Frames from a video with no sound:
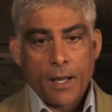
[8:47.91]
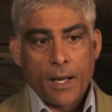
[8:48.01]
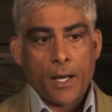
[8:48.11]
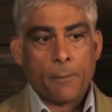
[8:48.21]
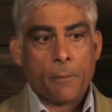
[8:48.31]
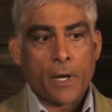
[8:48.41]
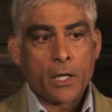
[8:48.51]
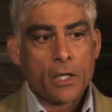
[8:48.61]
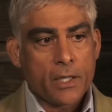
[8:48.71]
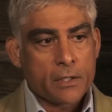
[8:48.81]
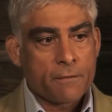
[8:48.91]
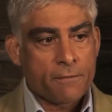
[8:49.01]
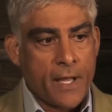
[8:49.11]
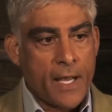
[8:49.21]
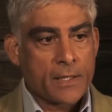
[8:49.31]
when I look at the
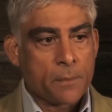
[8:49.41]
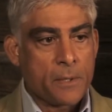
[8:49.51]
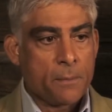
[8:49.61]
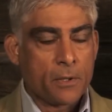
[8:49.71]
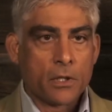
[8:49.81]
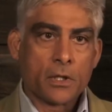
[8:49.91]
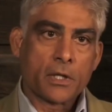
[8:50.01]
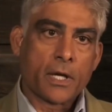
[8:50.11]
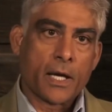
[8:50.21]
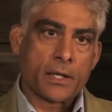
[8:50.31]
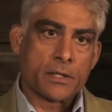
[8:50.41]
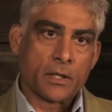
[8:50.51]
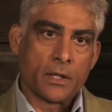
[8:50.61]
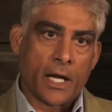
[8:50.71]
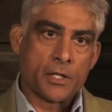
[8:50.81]
fact that people look at
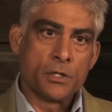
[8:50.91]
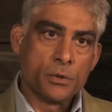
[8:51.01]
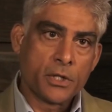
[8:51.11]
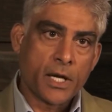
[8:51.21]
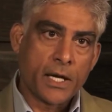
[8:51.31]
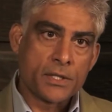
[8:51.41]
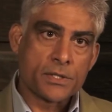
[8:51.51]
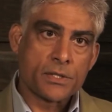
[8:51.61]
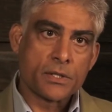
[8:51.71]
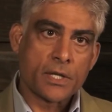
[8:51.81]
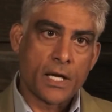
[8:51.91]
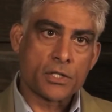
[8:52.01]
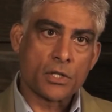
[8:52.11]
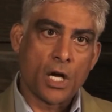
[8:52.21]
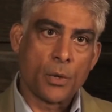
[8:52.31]
the Gladue
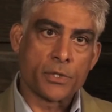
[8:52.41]
case law,